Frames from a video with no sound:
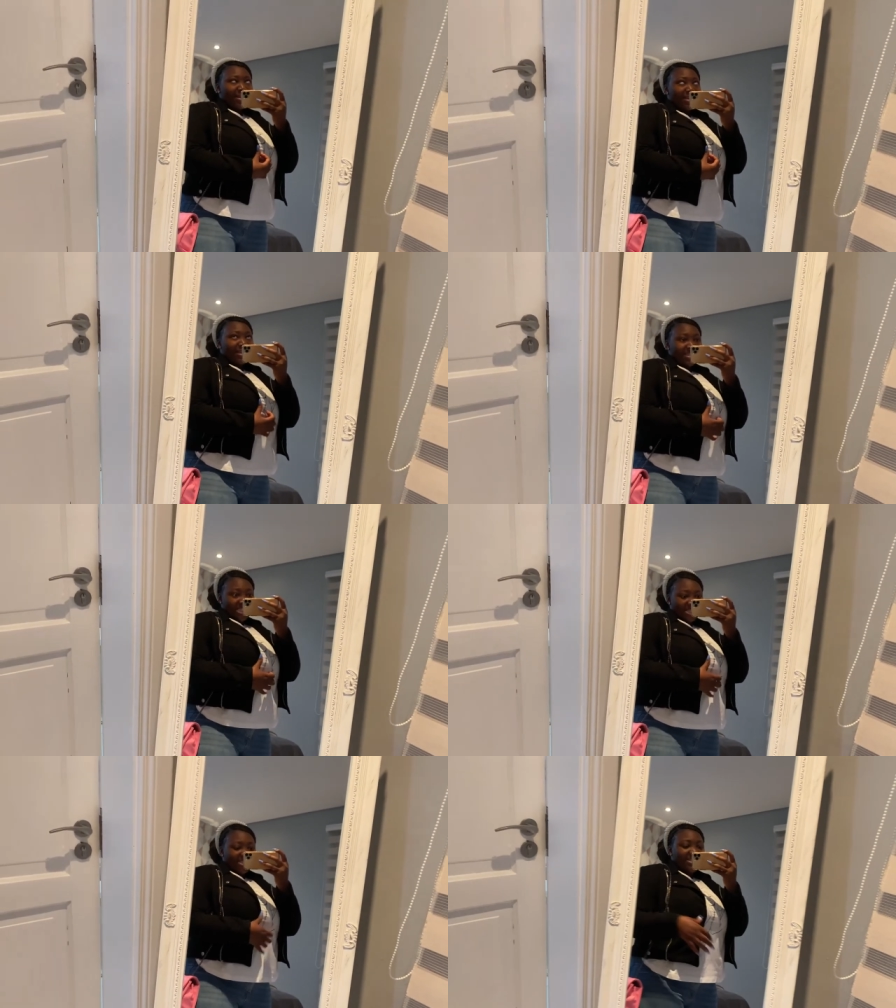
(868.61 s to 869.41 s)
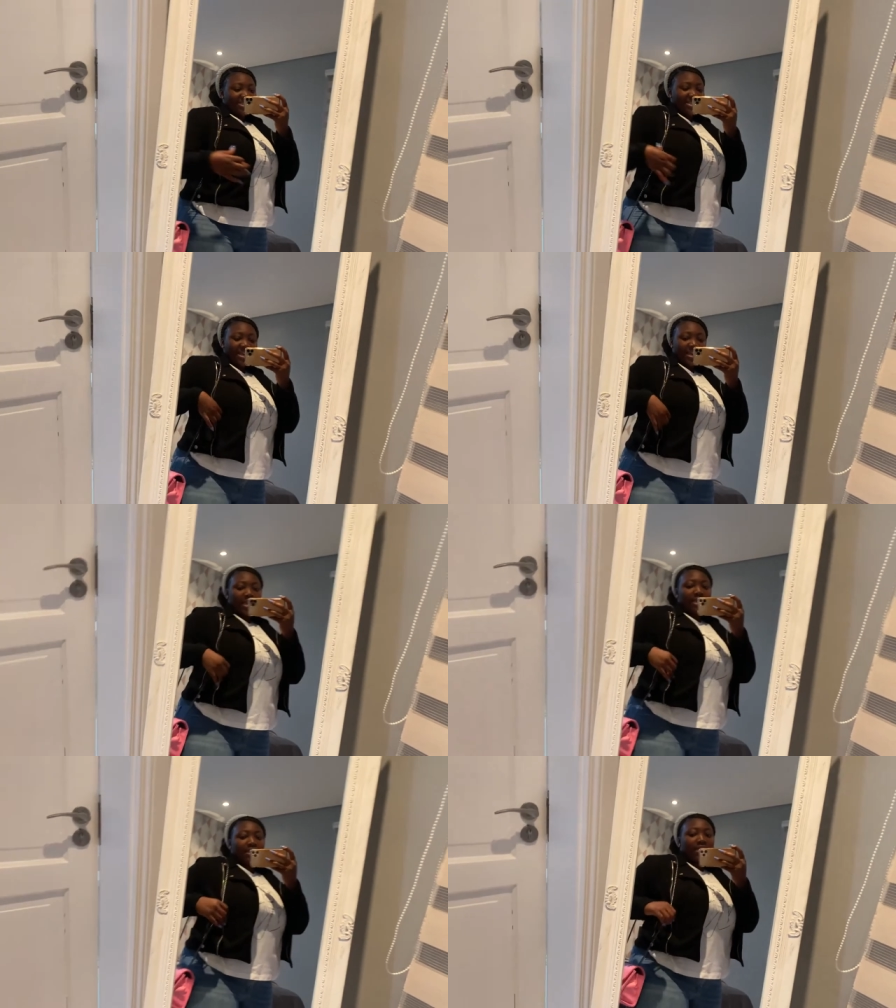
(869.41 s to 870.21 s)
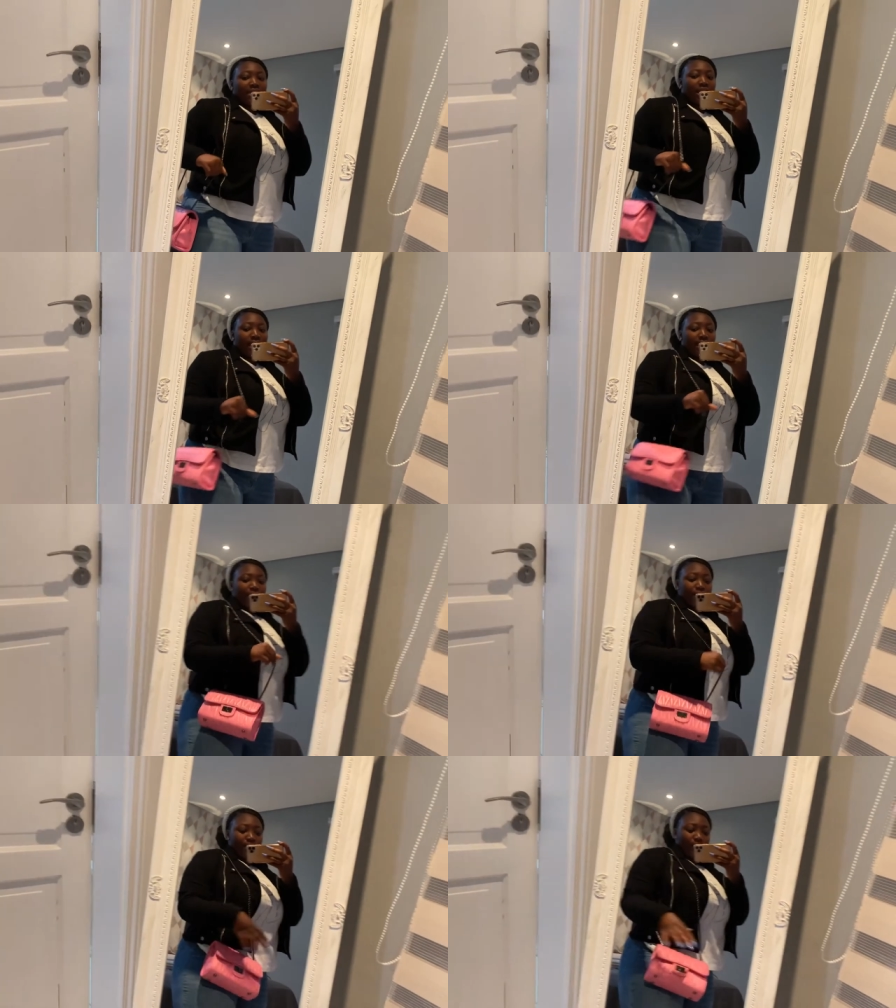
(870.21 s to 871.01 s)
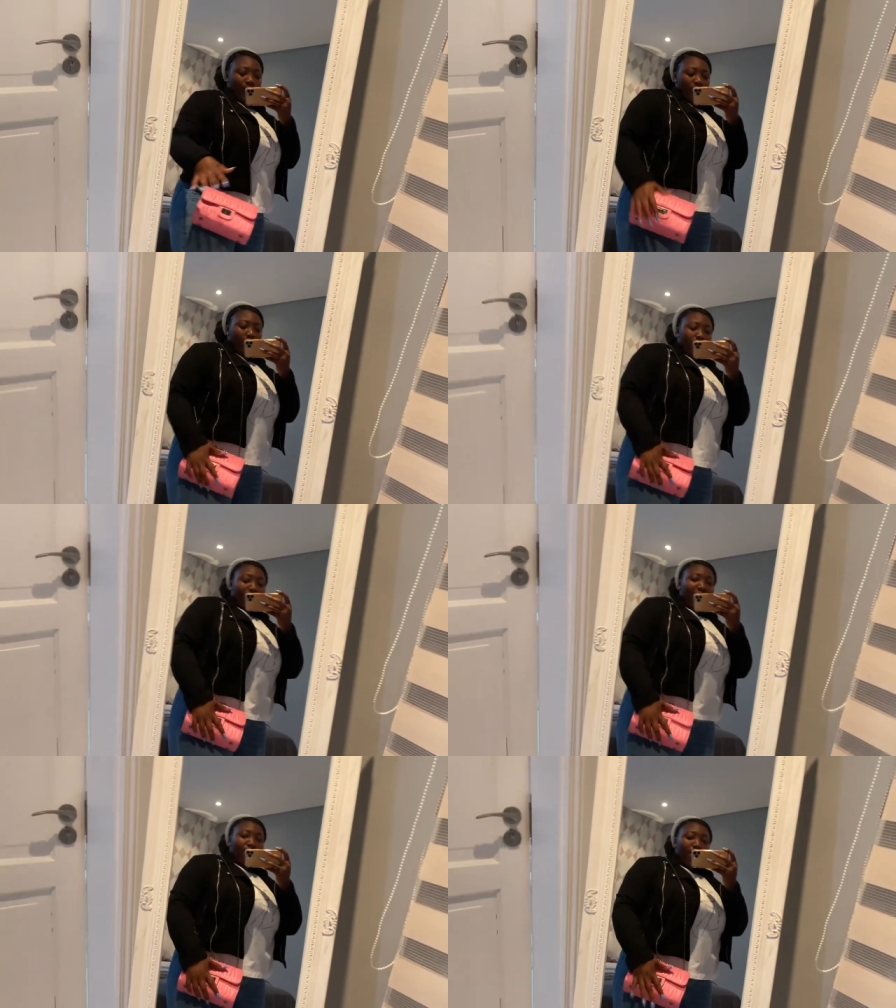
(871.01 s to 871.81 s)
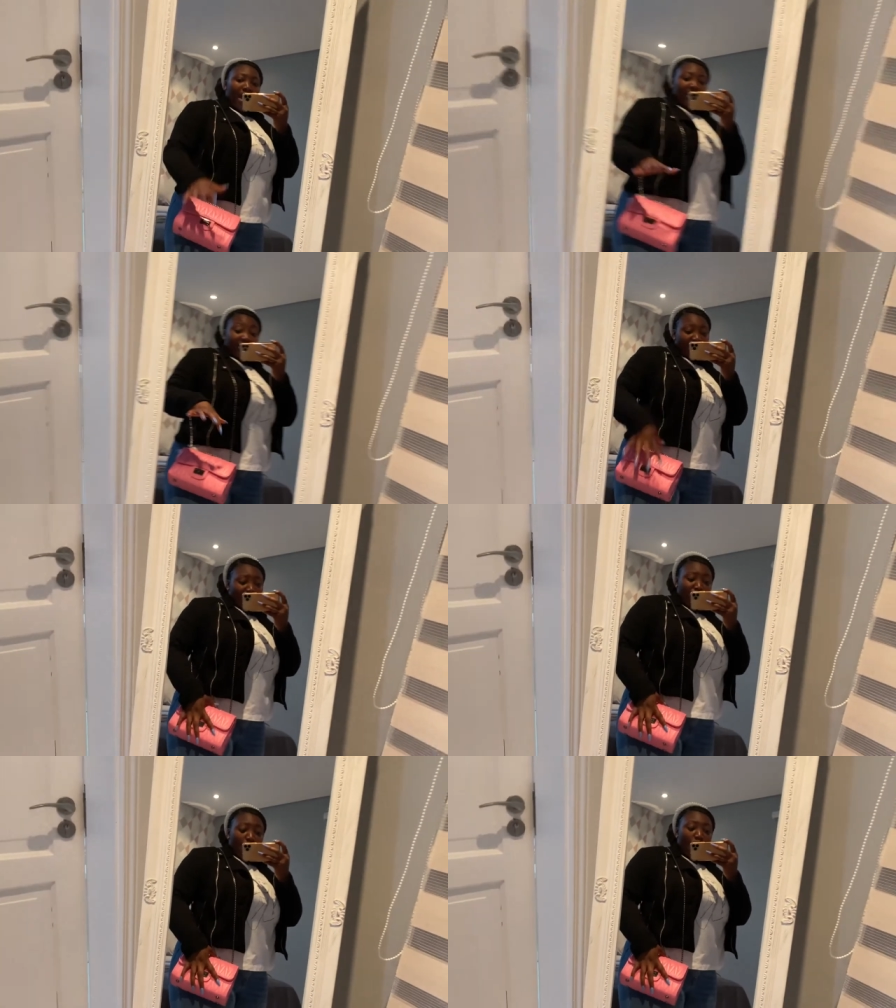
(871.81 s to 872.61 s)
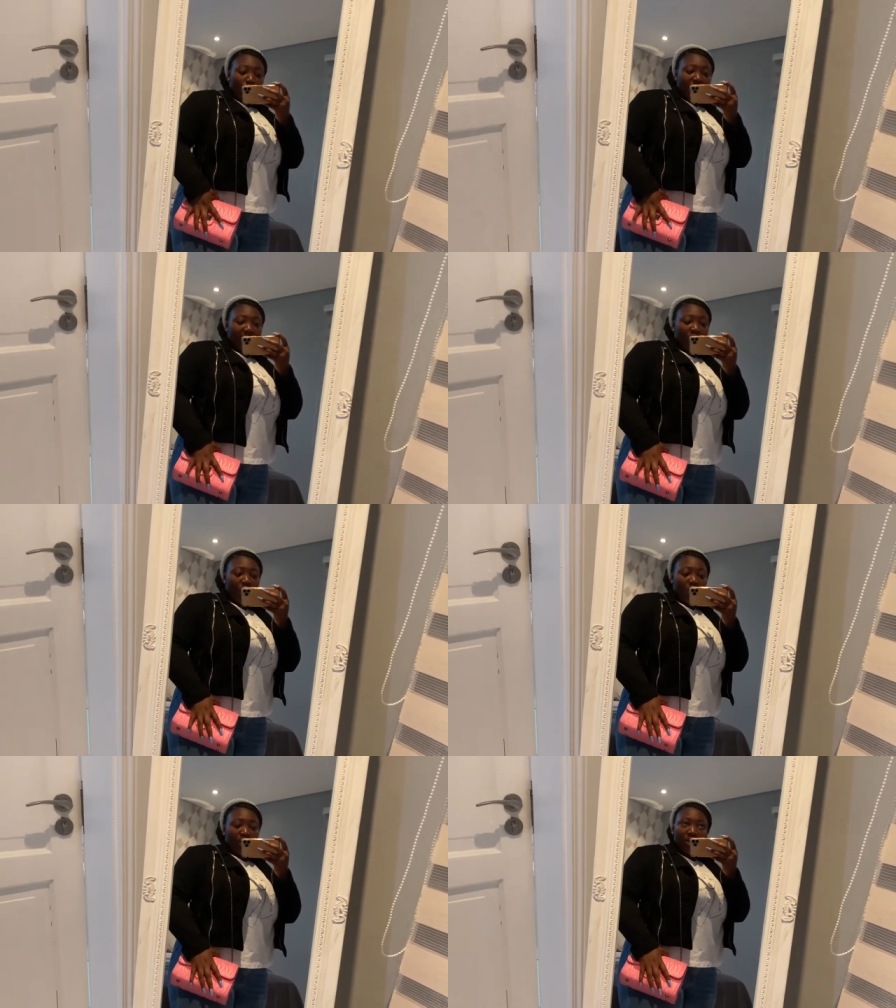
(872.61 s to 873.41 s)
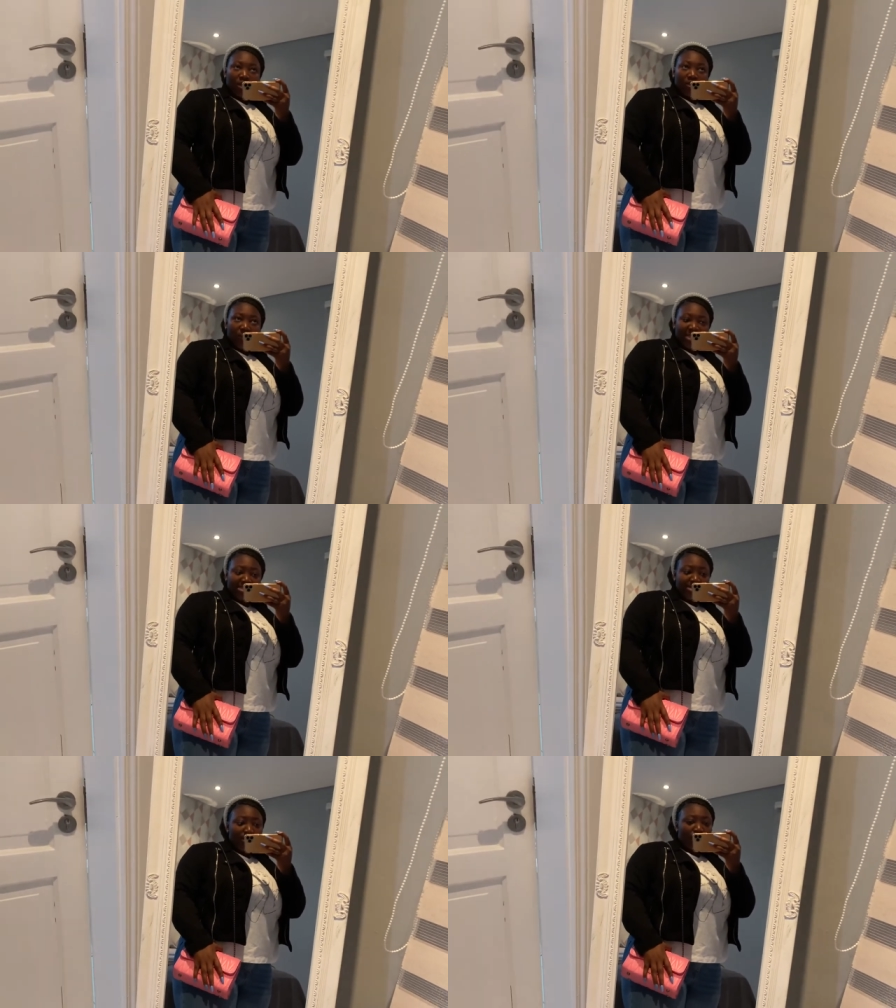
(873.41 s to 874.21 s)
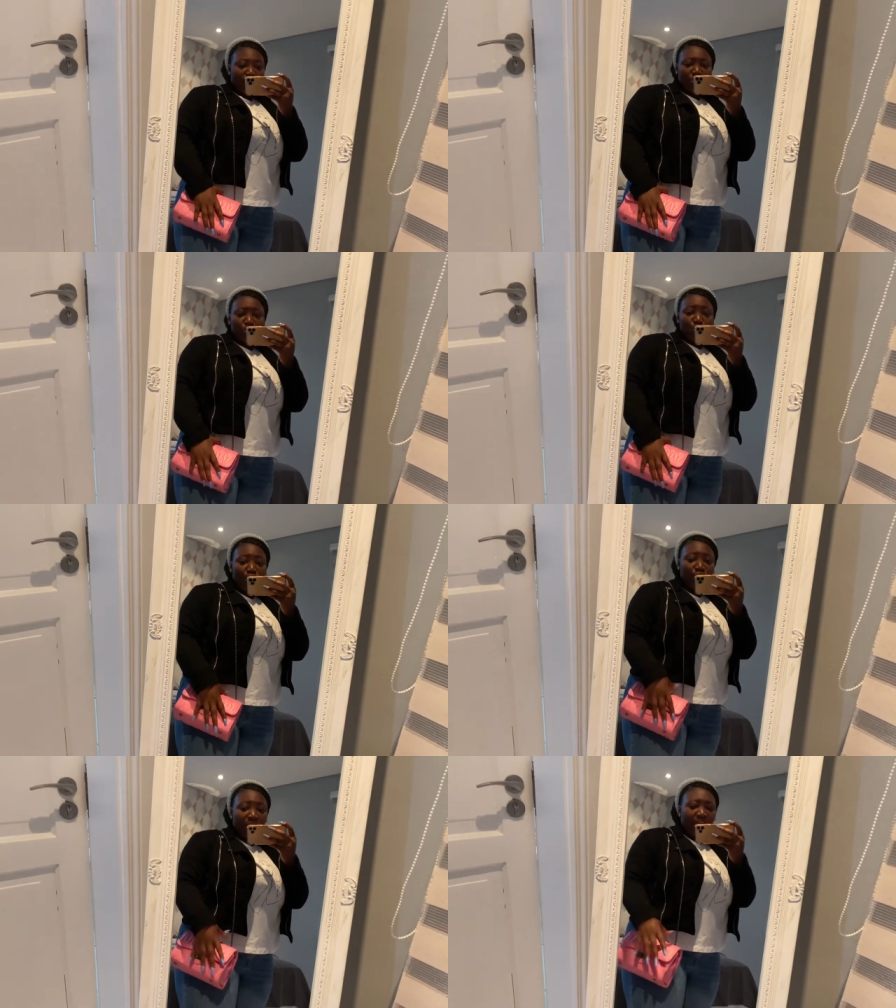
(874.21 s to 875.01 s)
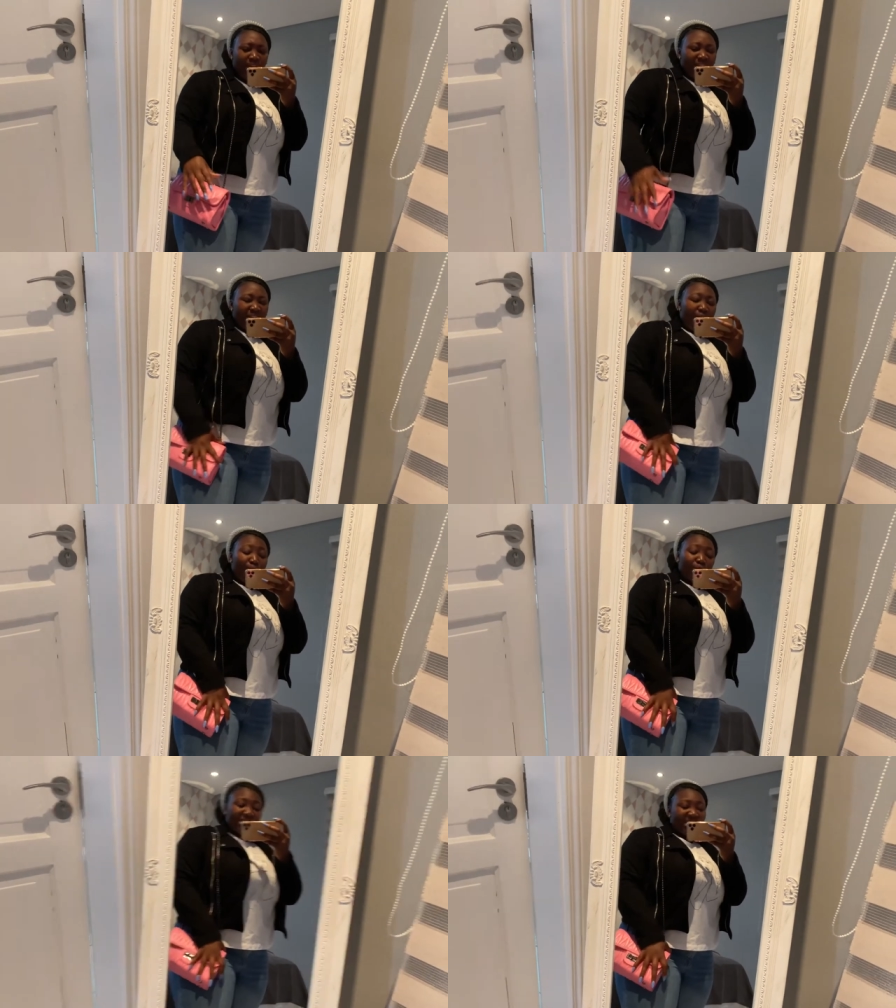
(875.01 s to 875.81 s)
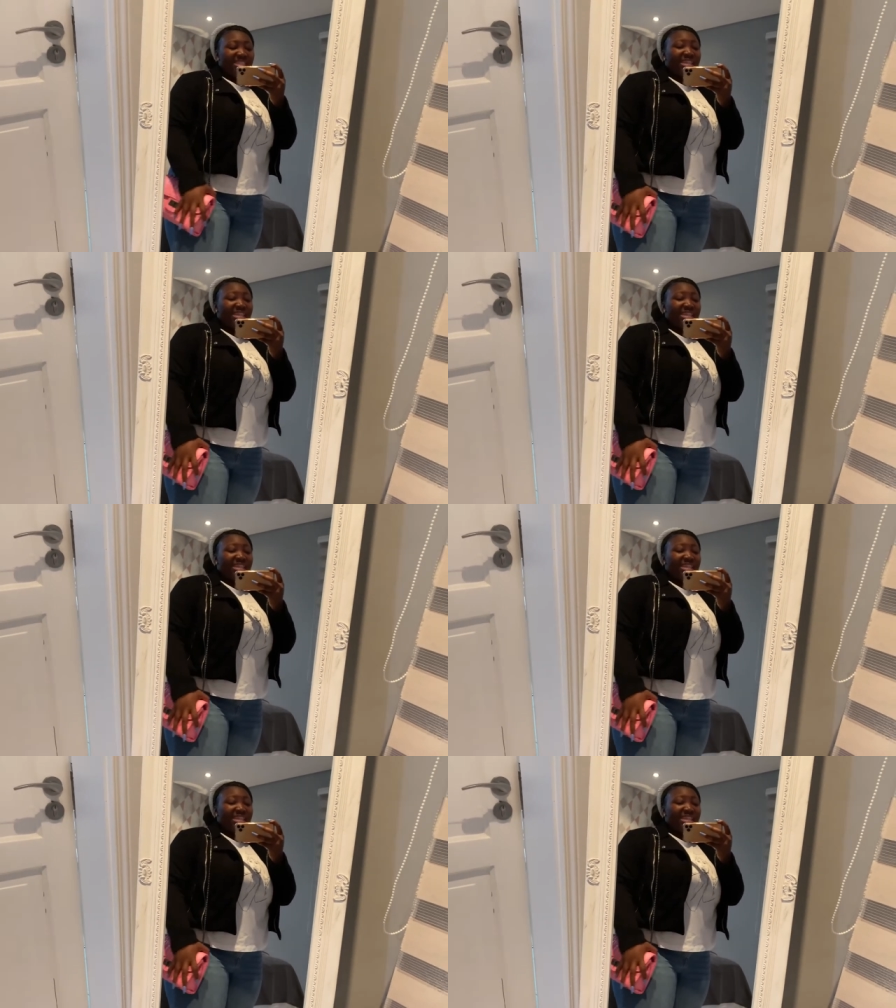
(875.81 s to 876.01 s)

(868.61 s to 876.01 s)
legit and then um pink bag that i was holding on wednesday when i went to work i'm not changing